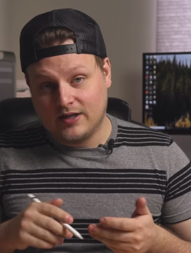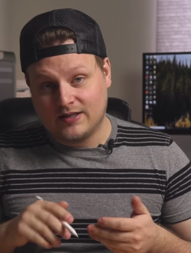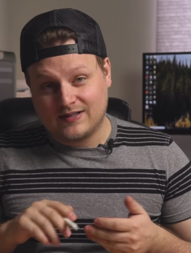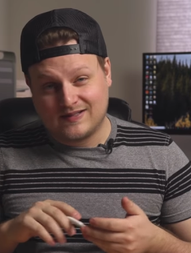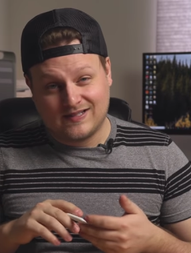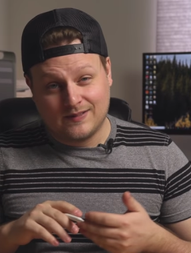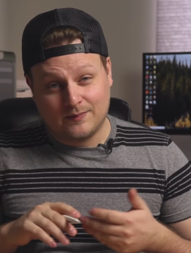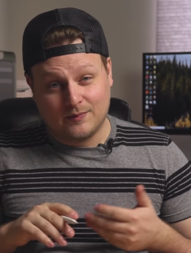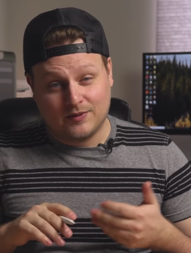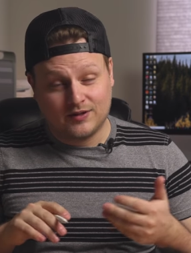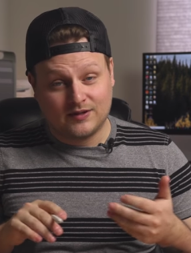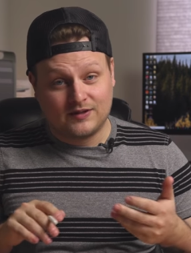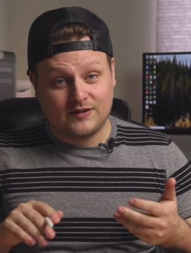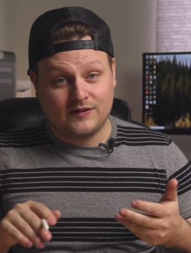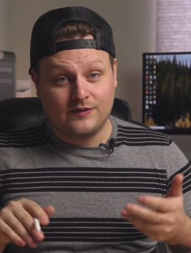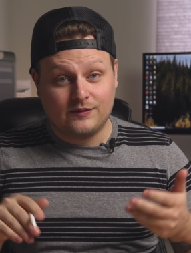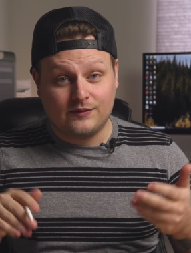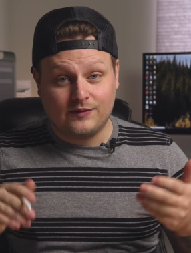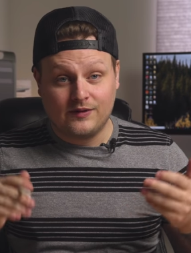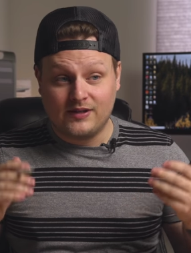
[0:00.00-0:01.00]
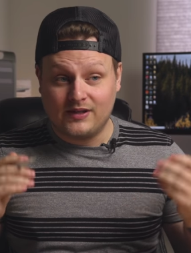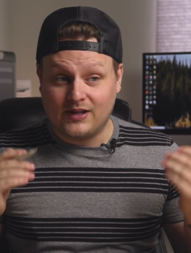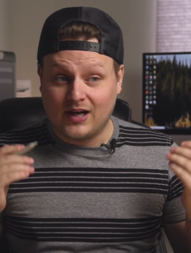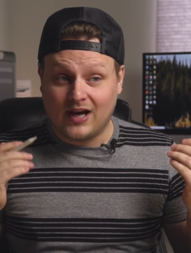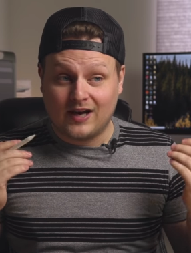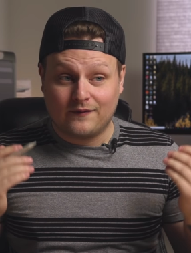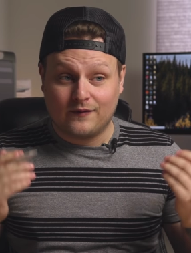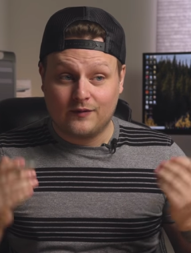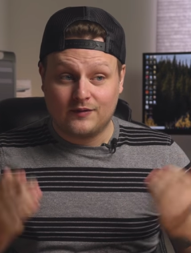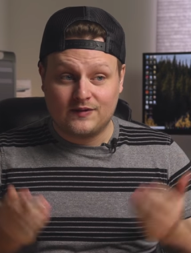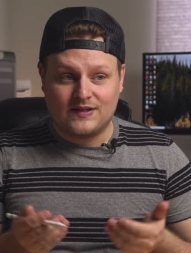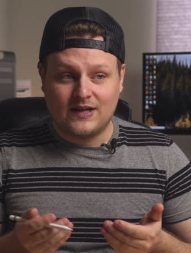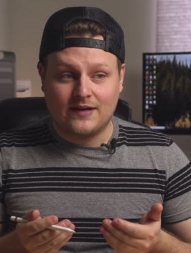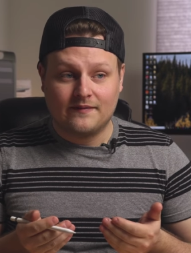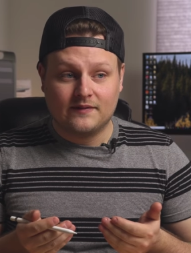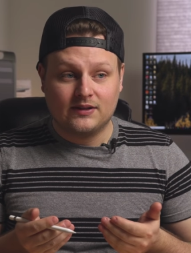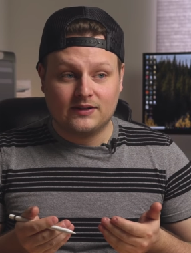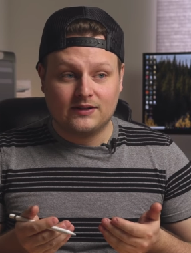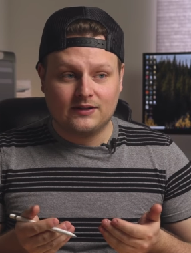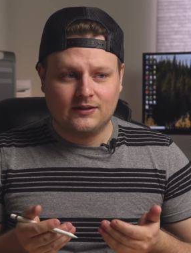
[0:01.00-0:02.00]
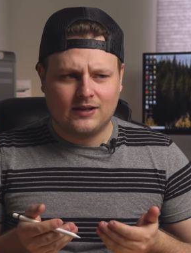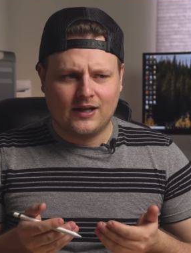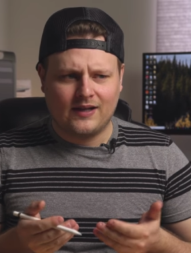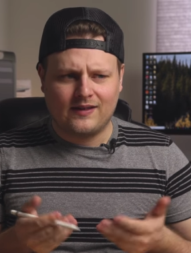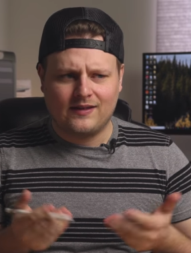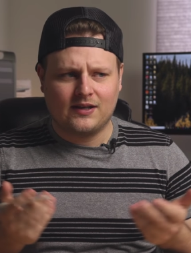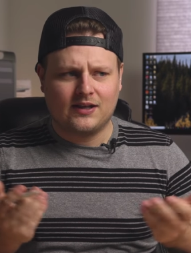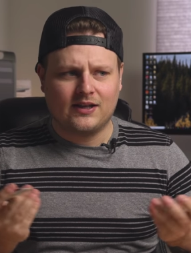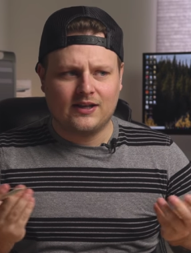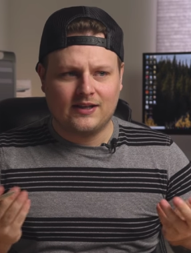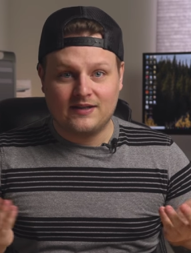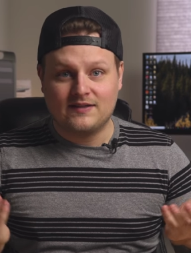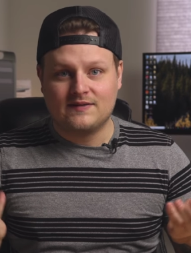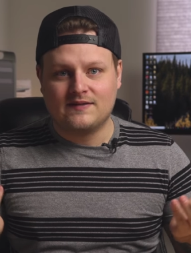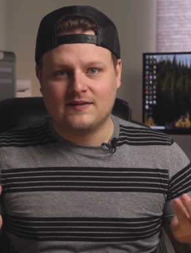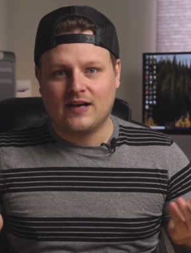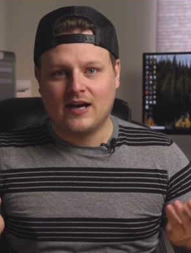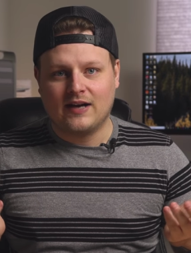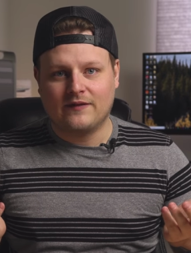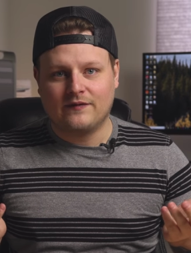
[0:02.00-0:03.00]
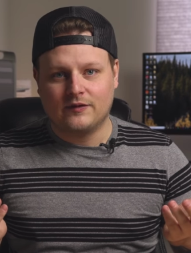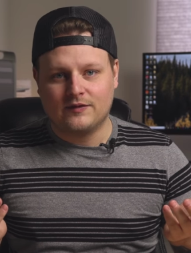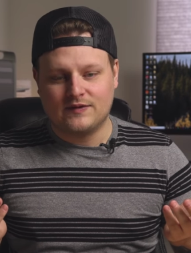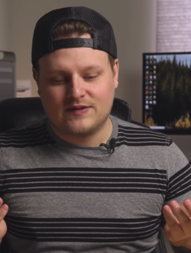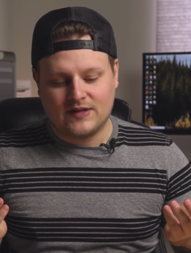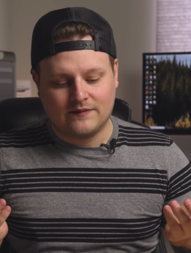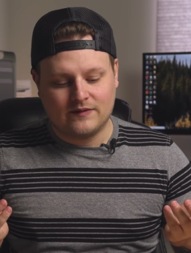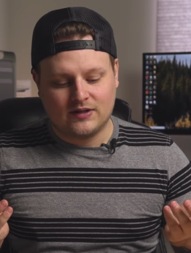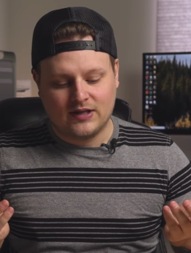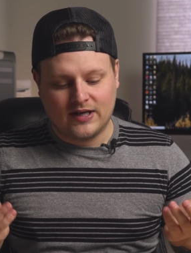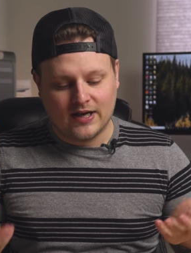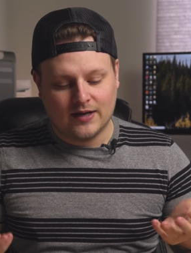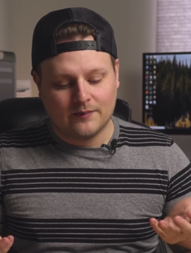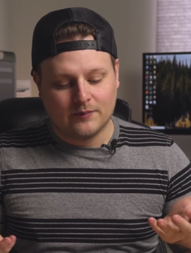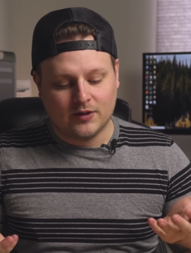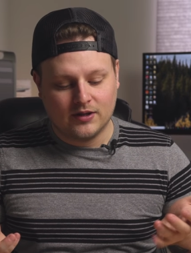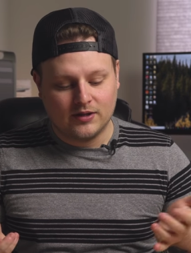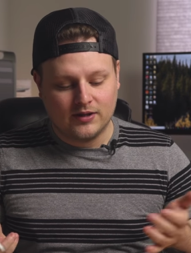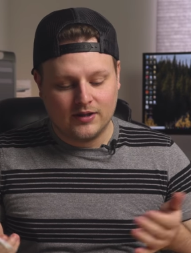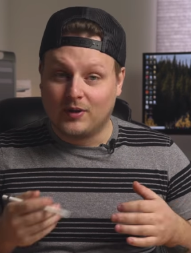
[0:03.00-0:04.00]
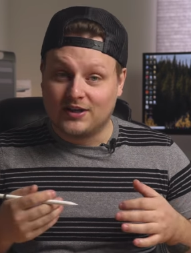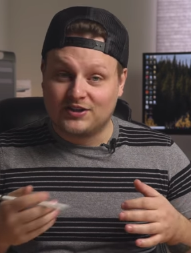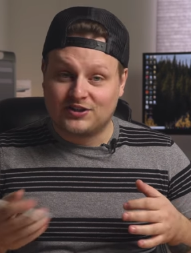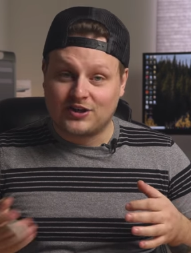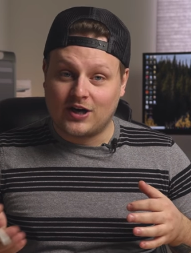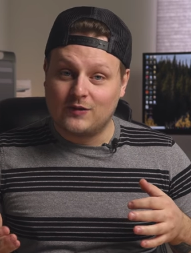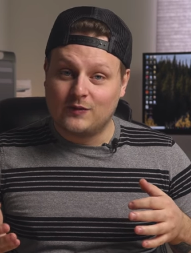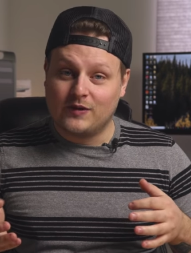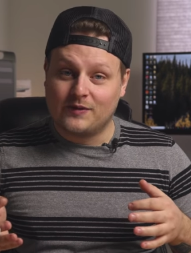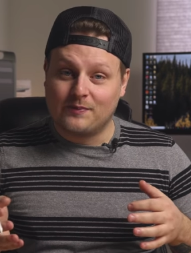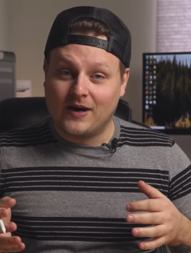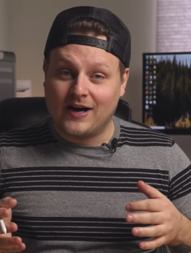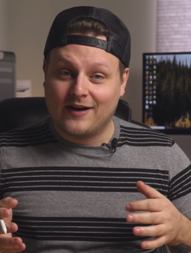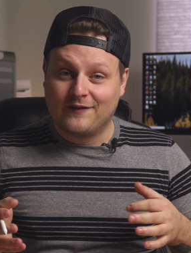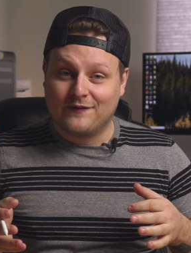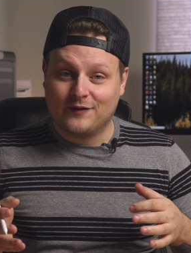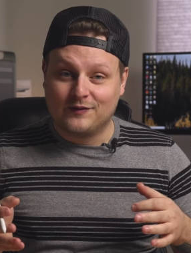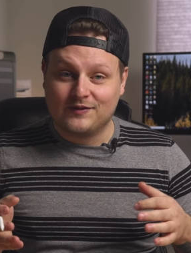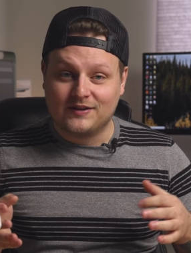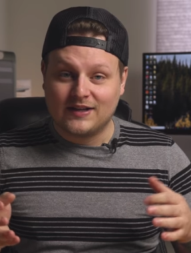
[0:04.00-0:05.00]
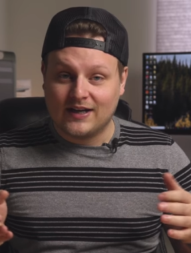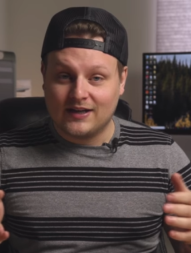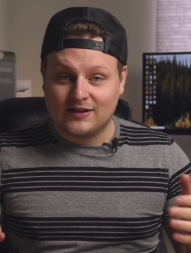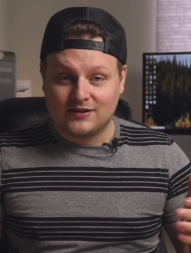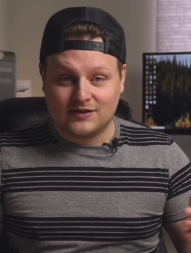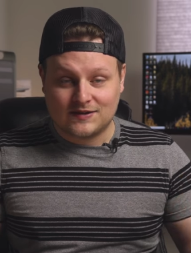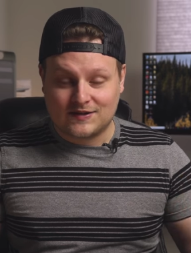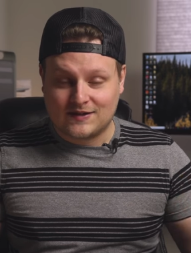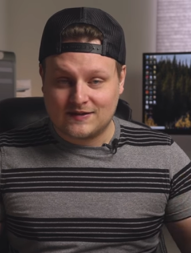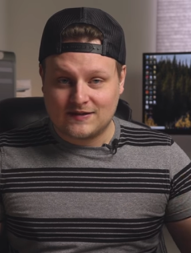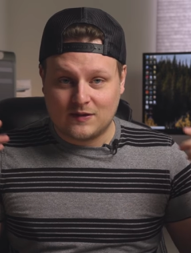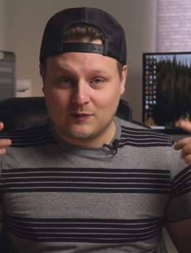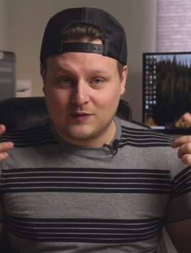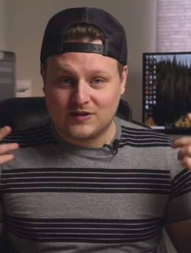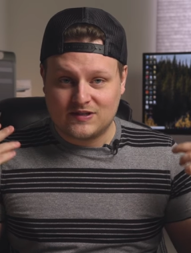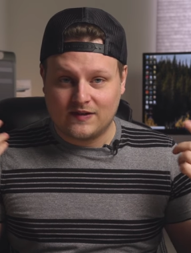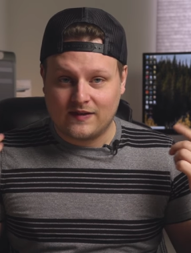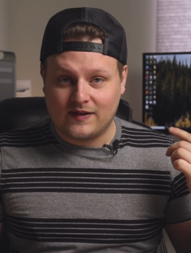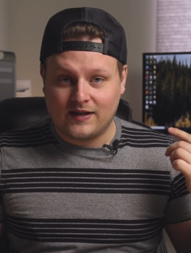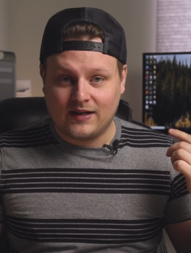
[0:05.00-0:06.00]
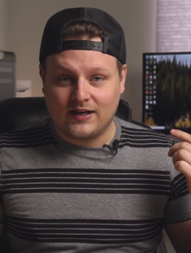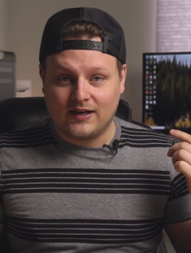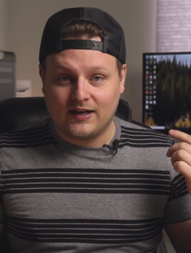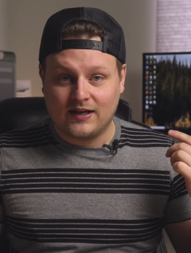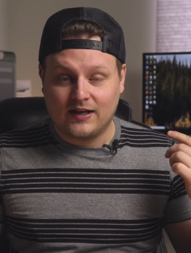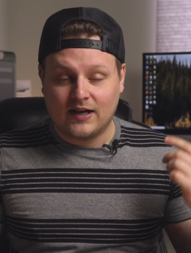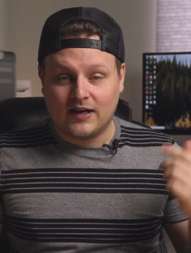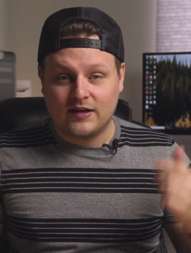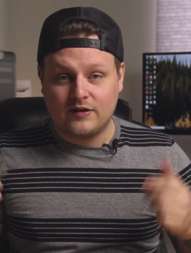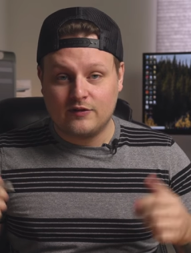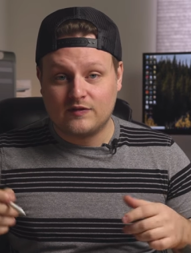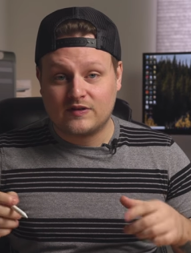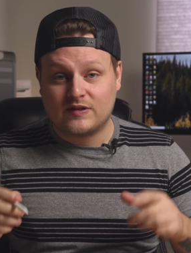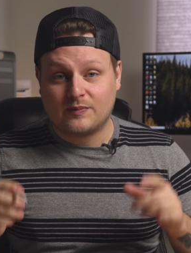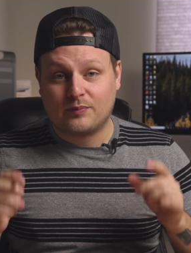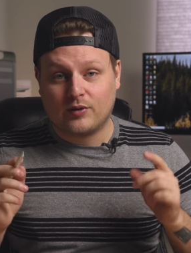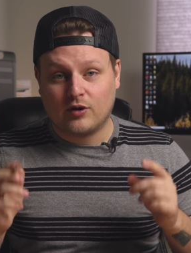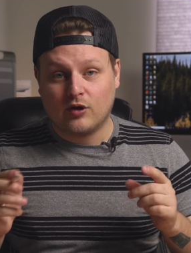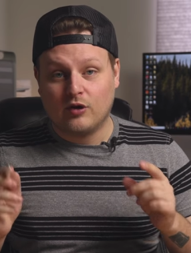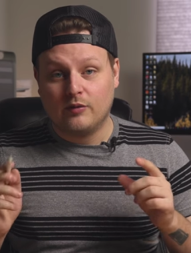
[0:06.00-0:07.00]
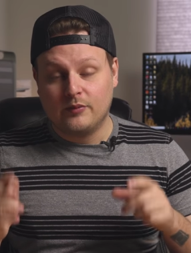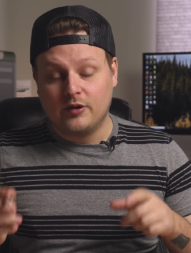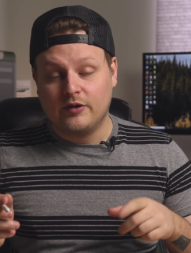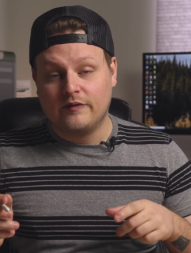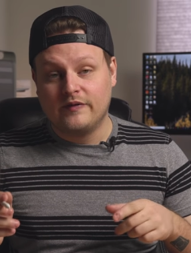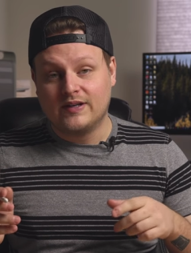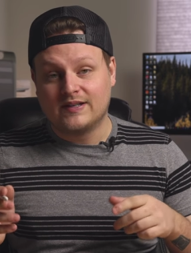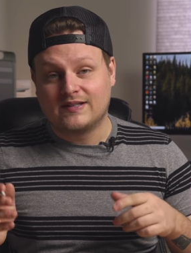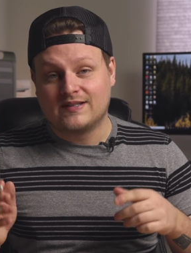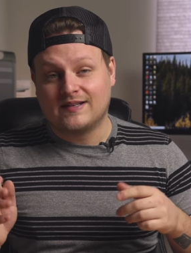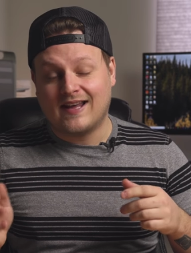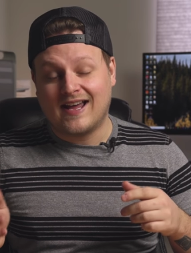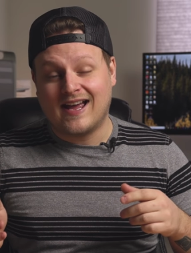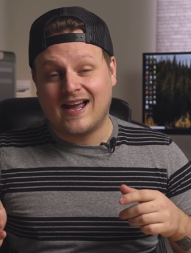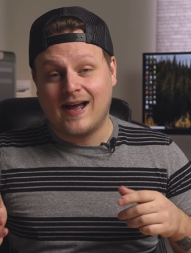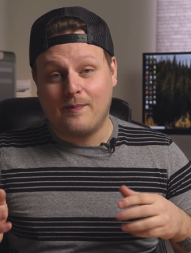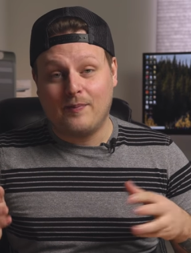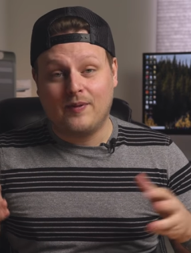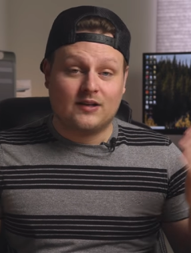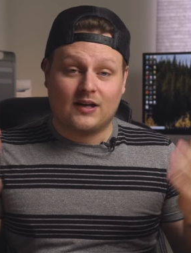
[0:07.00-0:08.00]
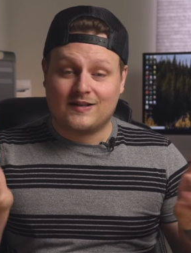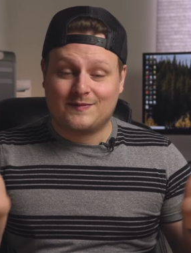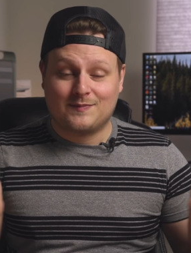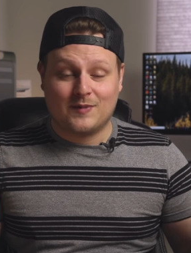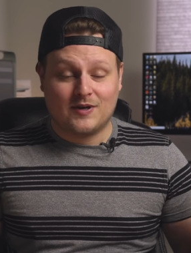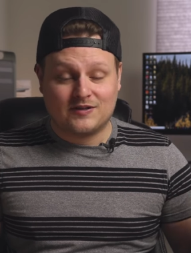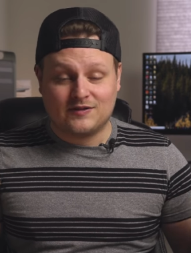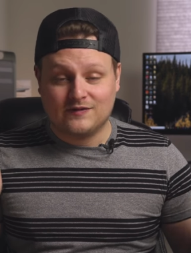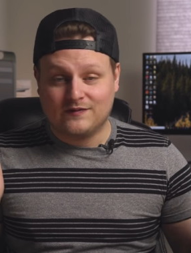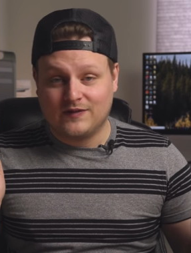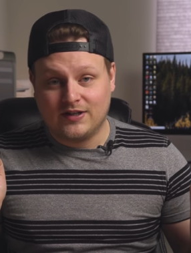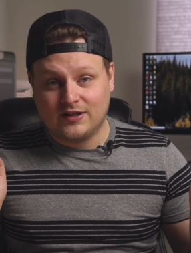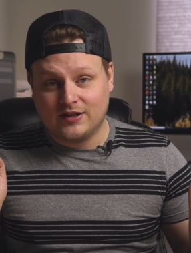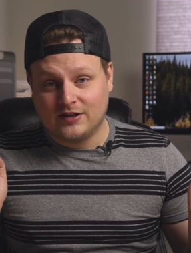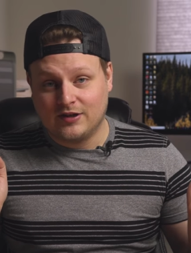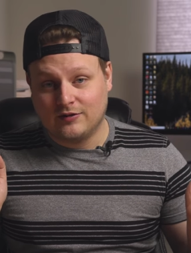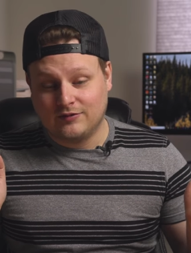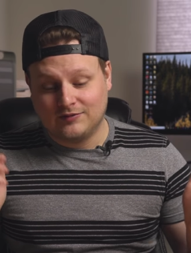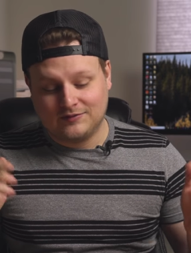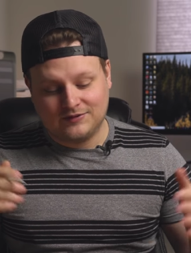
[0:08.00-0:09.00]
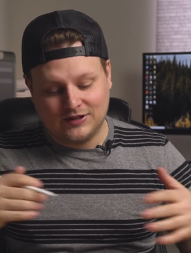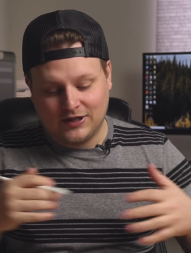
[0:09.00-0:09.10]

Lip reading: in it, similar to the iPhone 7. I think it is the iPhone 7 camera. But I shot it with my iPhone 10 just cause I wasn't thinking, and I used Pro Movie. It's an app, not a sponsored video.